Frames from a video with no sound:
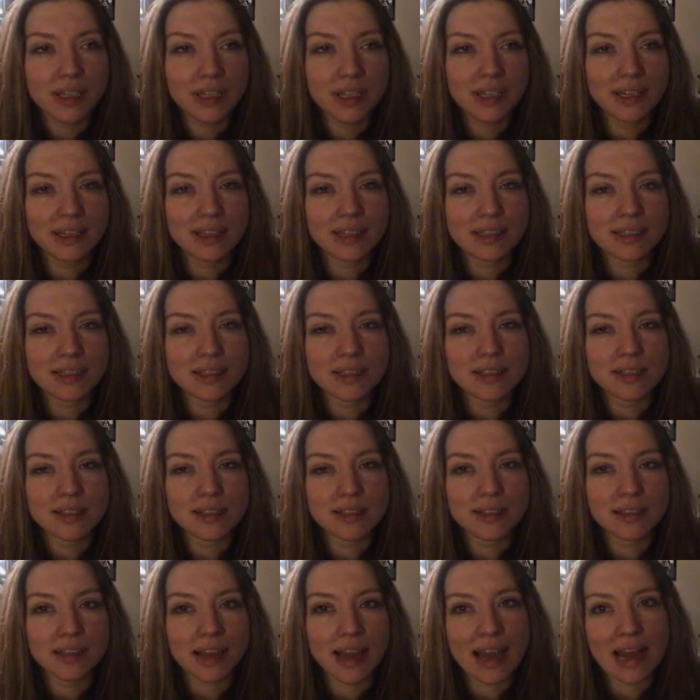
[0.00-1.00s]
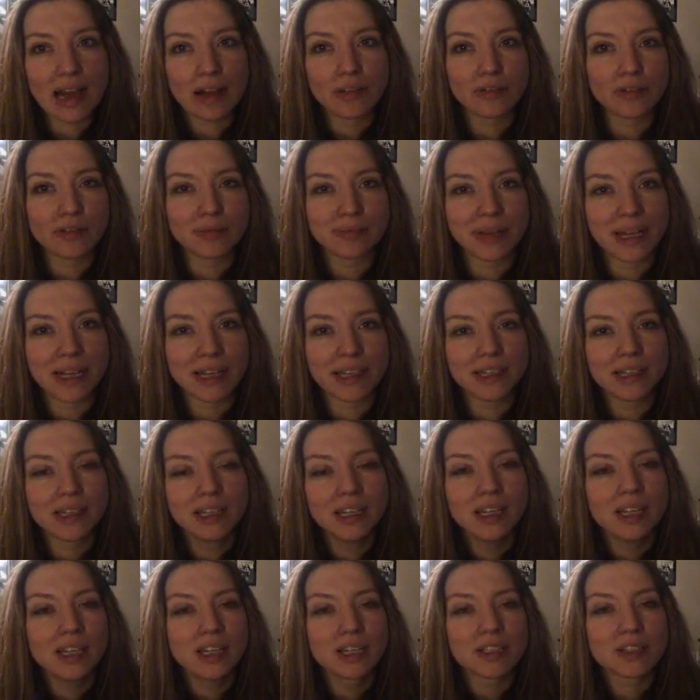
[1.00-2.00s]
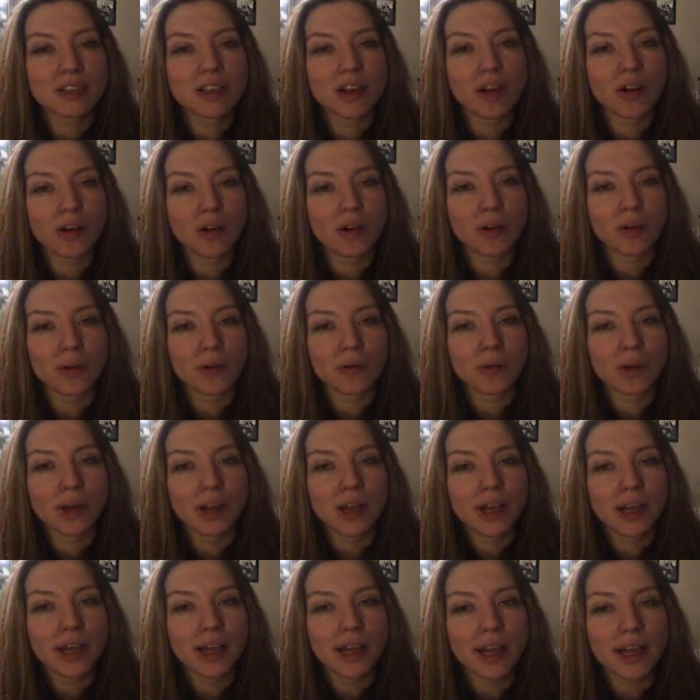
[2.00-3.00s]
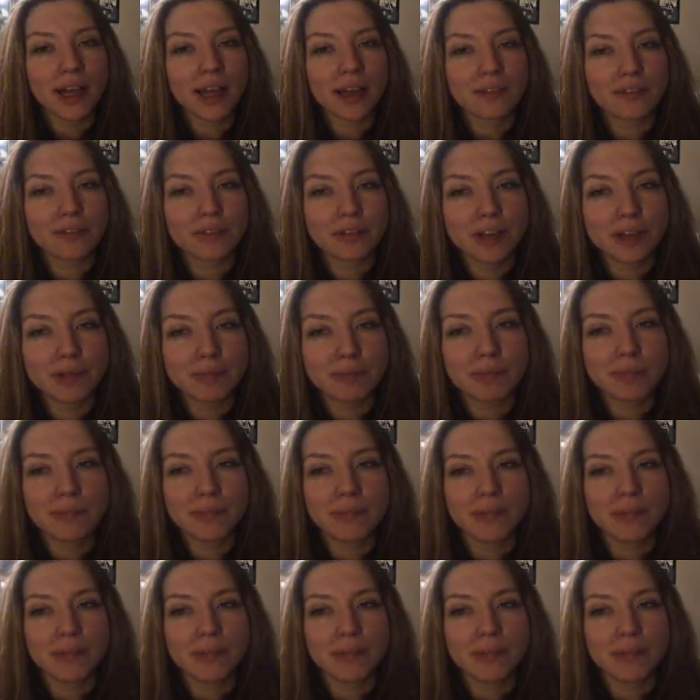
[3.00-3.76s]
is the alphabet. So every